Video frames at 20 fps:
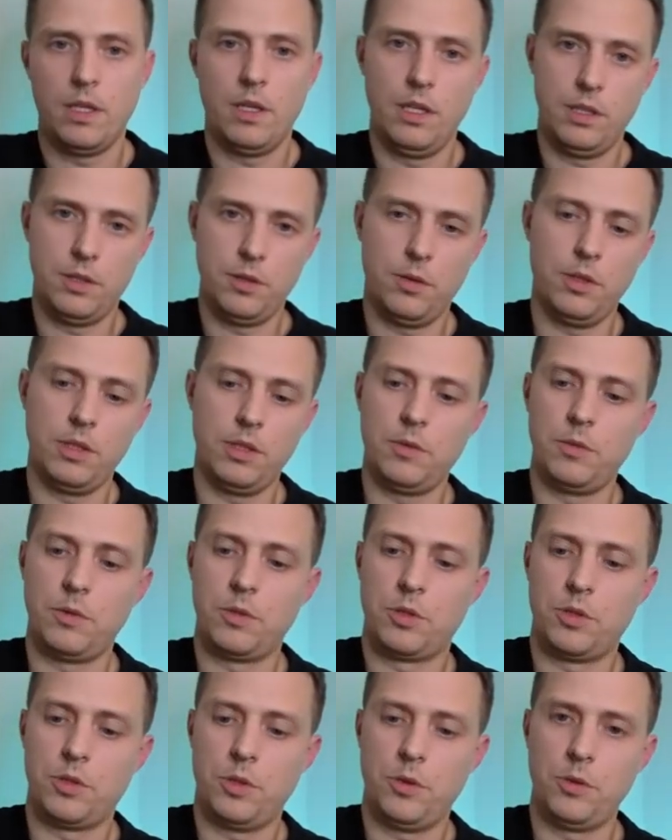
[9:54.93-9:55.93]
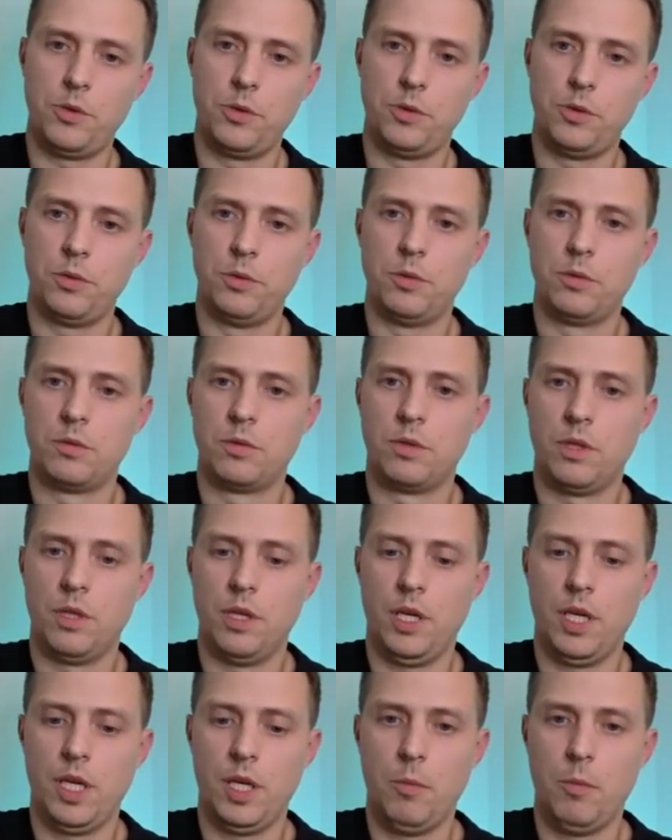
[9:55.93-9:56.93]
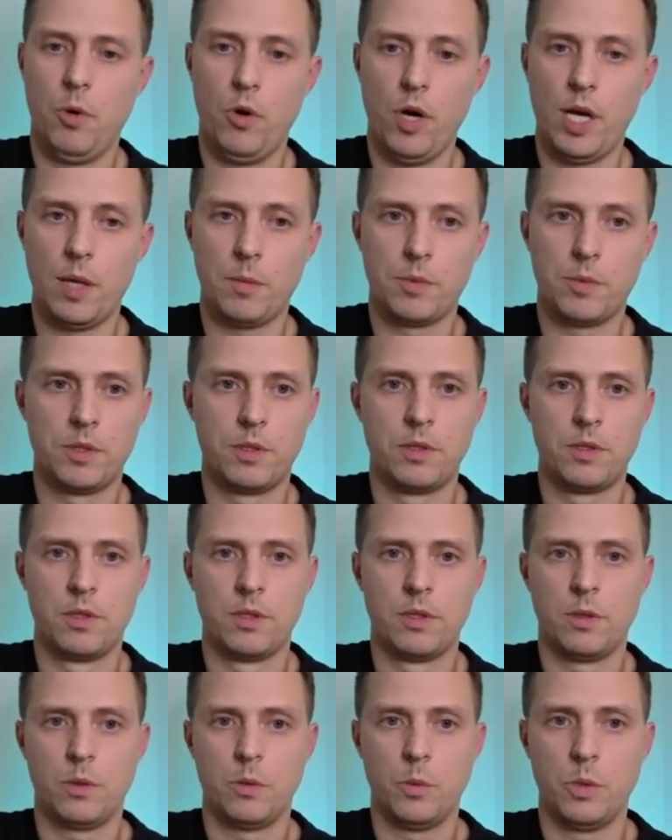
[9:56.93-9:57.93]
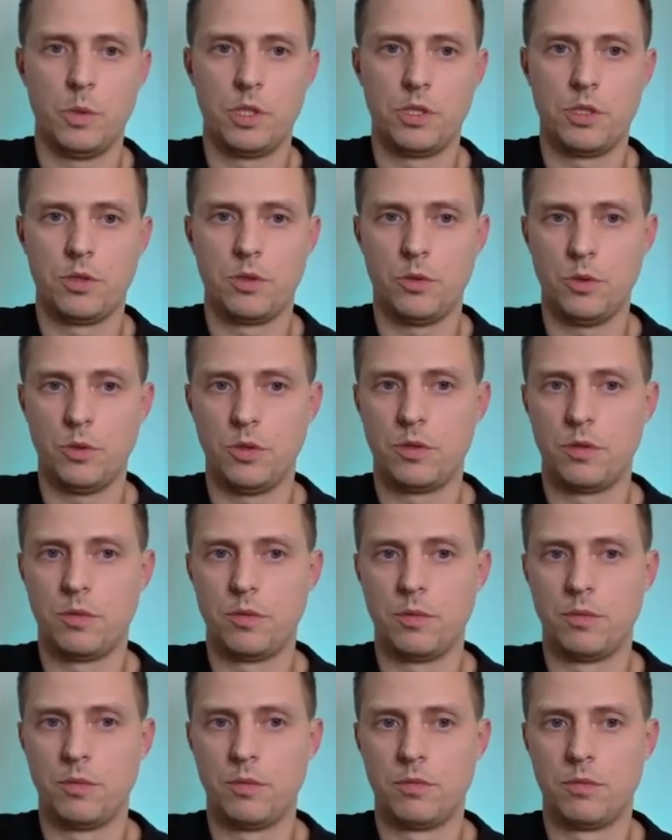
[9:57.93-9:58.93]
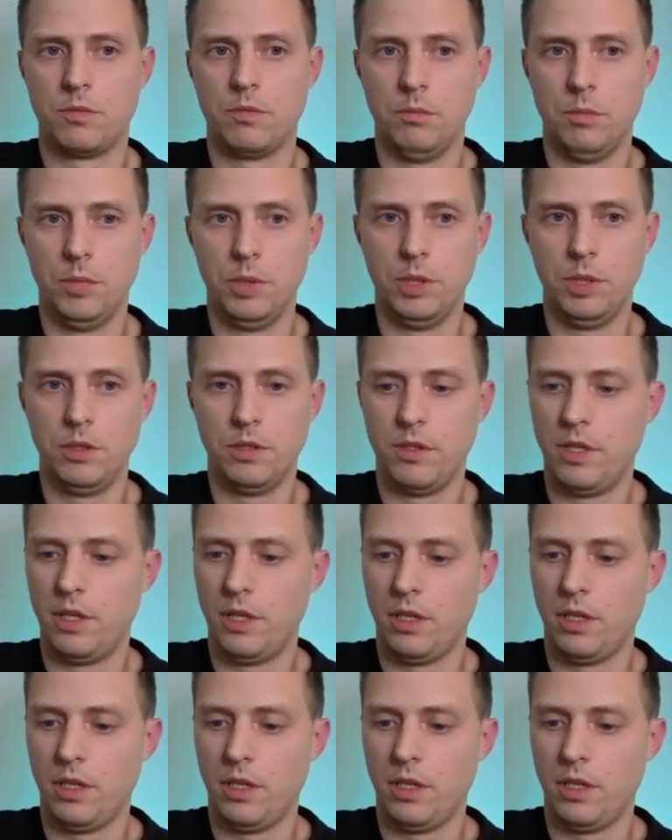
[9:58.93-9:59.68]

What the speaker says: Later on, I will show you more apps which could build